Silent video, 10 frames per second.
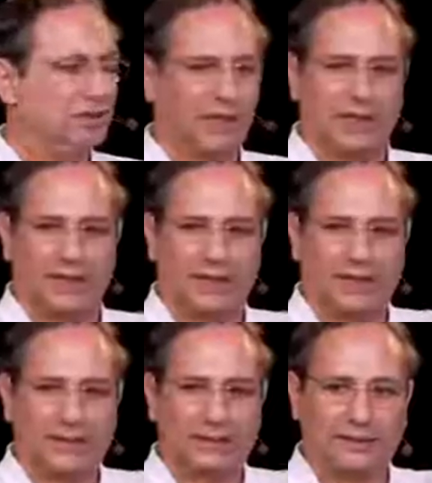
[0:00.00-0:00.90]

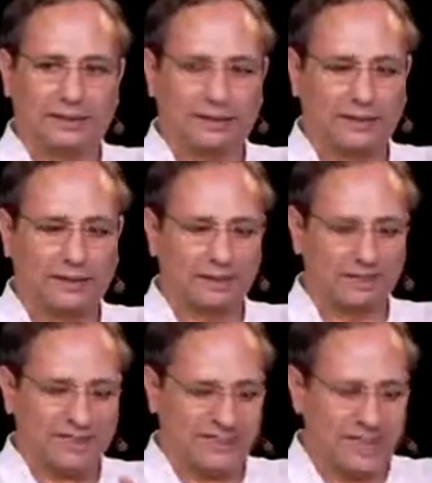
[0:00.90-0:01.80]
And
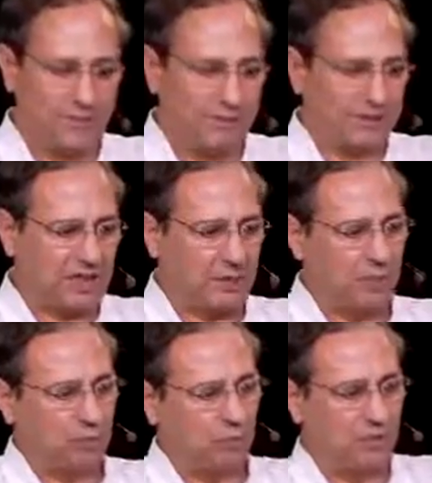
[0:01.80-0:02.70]
The same that
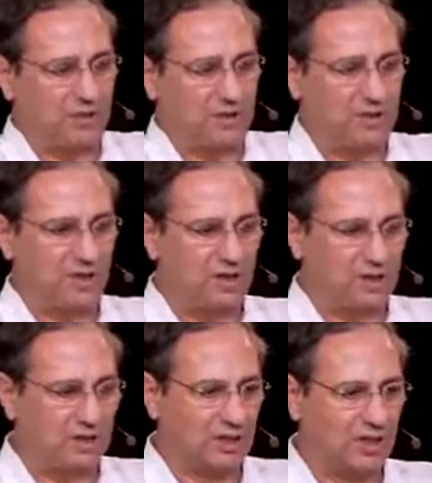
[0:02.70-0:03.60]
happened with the
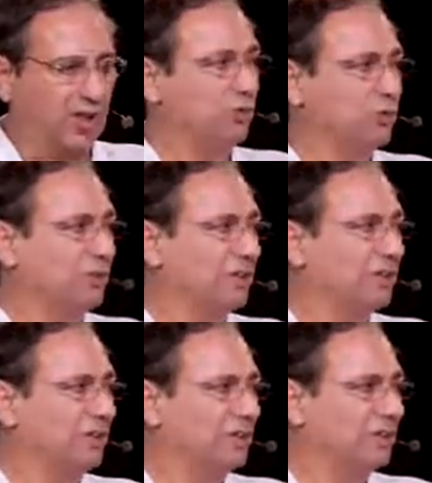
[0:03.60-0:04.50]
algo trading.